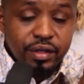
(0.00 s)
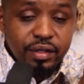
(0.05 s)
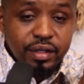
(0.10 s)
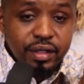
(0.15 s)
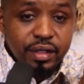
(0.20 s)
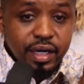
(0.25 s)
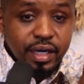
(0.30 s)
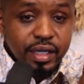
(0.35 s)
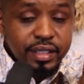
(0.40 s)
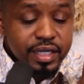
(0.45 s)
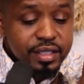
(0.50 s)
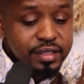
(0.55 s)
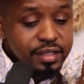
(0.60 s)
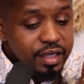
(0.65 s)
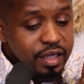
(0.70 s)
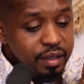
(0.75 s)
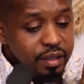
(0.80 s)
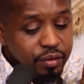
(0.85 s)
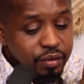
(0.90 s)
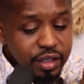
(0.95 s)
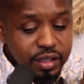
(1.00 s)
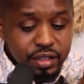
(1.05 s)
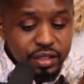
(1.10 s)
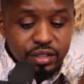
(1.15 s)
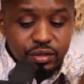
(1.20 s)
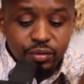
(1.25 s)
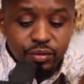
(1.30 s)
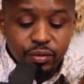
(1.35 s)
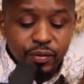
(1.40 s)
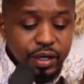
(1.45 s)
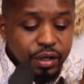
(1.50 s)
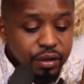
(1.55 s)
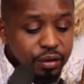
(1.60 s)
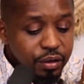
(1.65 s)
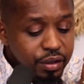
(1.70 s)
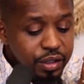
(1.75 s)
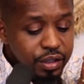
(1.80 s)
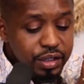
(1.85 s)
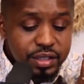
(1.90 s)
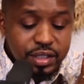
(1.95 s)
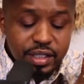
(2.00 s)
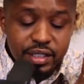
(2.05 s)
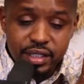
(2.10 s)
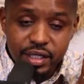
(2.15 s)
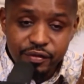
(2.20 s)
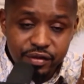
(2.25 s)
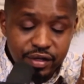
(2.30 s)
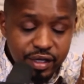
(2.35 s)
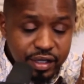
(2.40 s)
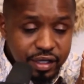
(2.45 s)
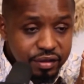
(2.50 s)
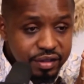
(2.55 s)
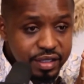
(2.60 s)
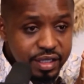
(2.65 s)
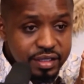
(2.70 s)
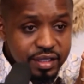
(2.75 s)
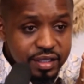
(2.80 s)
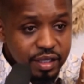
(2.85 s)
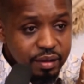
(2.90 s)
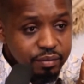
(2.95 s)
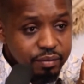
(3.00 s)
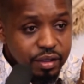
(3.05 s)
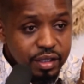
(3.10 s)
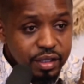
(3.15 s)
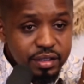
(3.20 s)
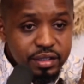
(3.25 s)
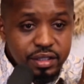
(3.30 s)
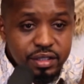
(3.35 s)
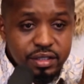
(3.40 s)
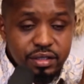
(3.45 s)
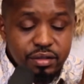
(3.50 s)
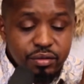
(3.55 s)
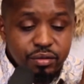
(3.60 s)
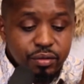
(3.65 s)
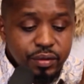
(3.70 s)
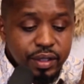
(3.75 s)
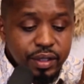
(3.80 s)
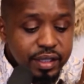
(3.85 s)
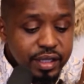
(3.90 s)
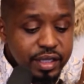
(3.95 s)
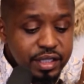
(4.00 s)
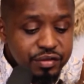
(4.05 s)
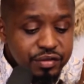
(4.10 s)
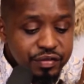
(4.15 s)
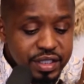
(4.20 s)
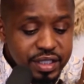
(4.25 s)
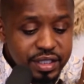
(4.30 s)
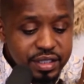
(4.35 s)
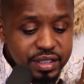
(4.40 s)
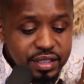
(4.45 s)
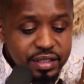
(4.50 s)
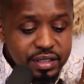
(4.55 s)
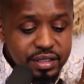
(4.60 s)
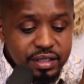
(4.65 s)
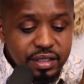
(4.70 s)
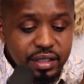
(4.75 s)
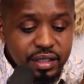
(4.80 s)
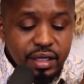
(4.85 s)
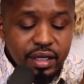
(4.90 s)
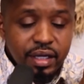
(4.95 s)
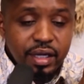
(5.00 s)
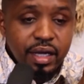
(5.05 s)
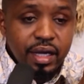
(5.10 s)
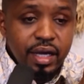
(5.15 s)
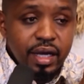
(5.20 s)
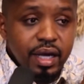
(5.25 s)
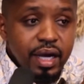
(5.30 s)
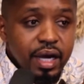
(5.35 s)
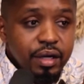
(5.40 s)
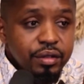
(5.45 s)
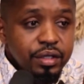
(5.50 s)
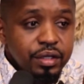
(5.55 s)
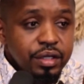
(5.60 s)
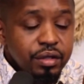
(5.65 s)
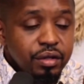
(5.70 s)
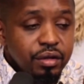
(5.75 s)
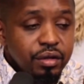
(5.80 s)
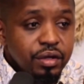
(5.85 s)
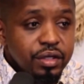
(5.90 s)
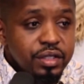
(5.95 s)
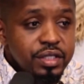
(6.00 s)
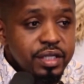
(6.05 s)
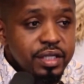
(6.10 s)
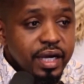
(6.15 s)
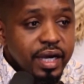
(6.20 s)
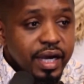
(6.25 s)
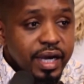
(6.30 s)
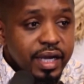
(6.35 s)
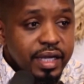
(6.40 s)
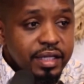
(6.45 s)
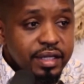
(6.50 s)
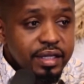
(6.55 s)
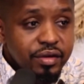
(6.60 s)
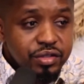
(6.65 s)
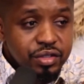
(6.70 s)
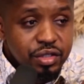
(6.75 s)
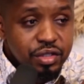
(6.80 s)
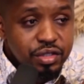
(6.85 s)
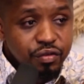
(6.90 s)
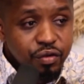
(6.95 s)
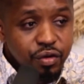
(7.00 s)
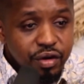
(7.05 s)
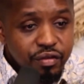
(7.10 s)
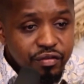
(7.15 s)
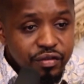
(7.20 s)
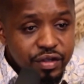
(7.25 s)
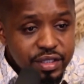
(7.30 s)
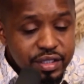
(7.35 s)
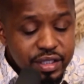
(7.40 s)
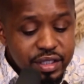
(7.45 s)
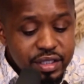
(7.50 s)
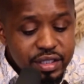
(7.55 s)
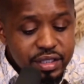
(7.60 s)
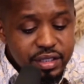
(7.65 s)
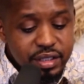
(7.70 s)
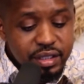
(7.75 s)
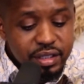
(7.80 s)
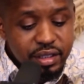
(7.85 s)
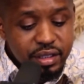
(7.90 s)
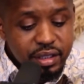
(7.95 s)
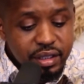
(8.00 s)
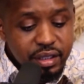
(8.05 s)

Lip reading: with Tanzanian politics. We were not interfering in Tanzanian politics. We went there as visitors, and we did not hide the reasons for our visit.